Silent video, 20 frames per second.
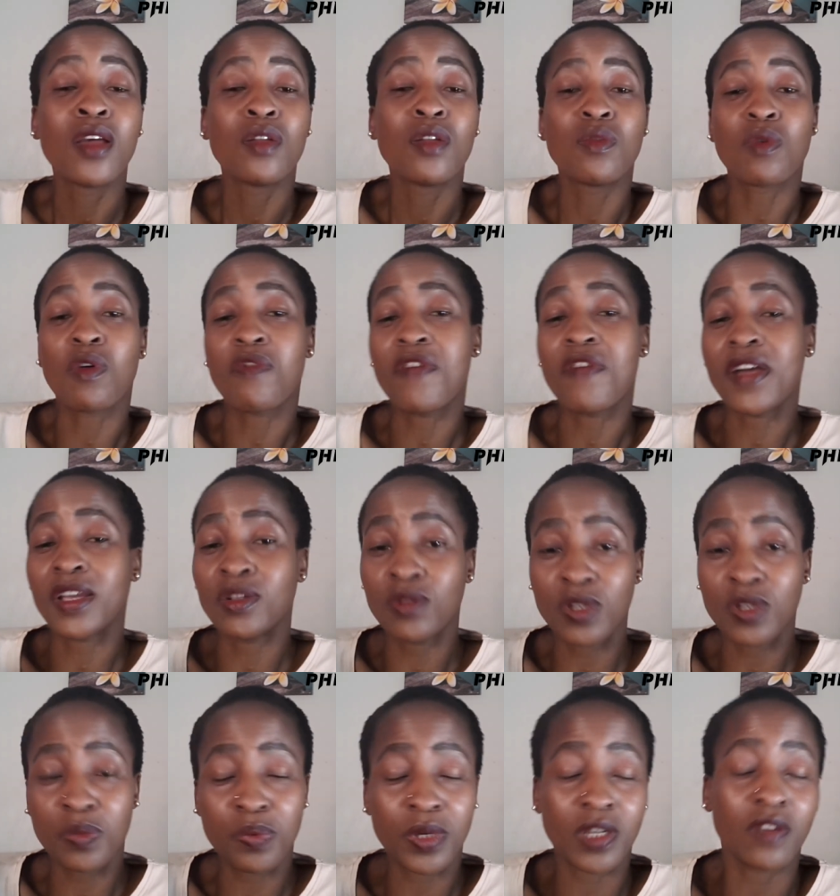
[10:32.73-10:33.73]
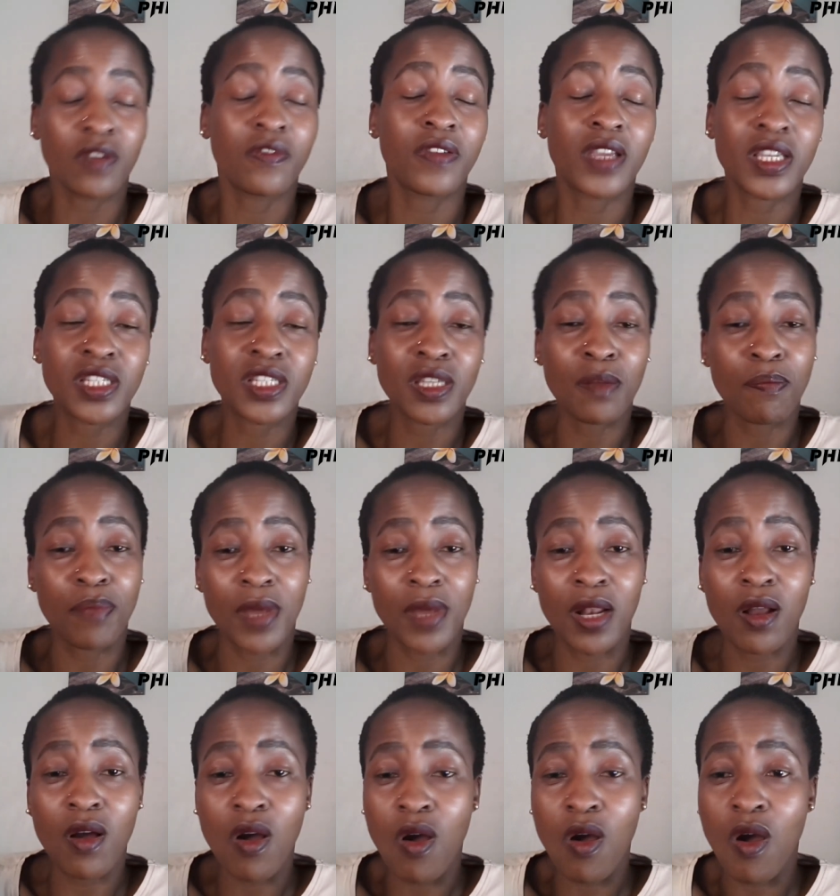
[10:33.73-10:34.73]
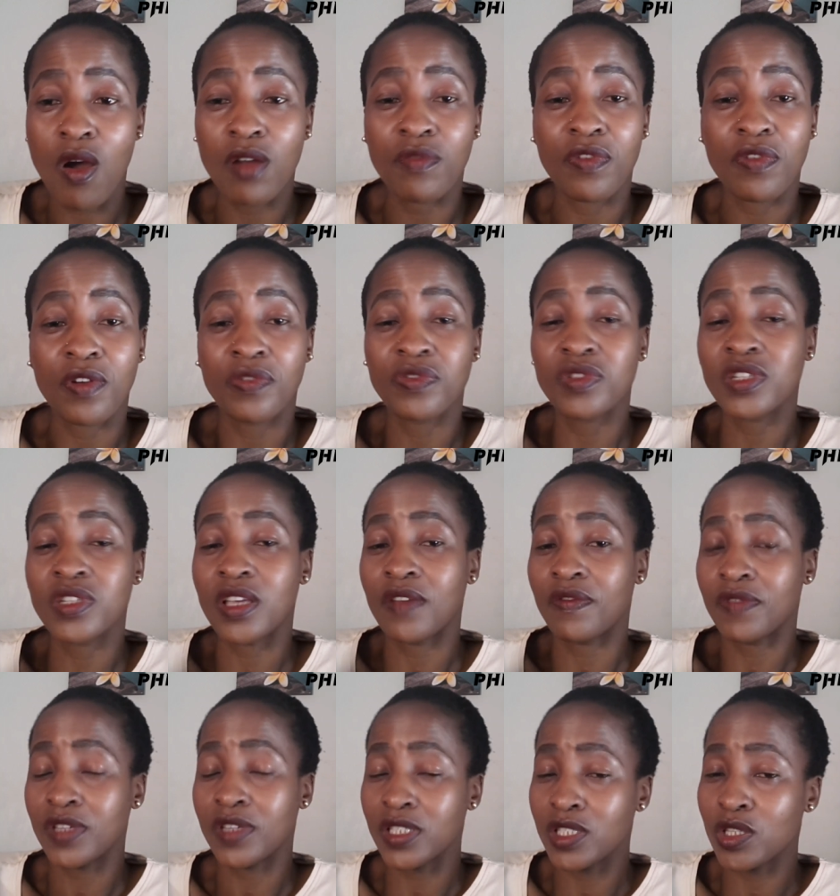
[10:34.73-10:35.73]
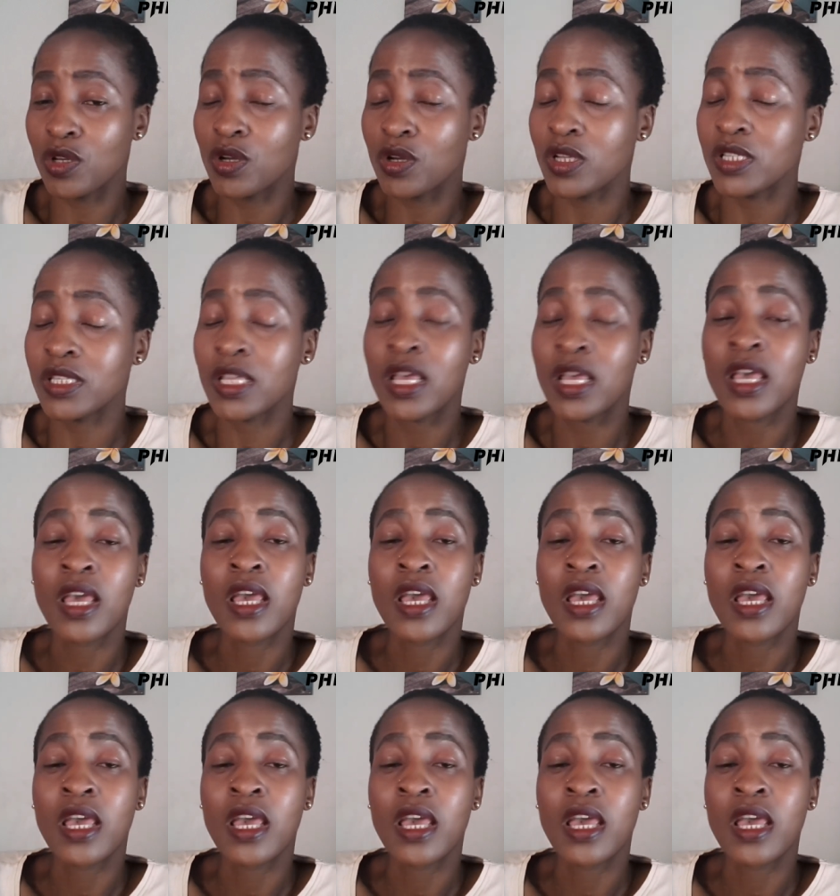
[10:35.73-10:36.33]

Nokufake notification bell on for future videos.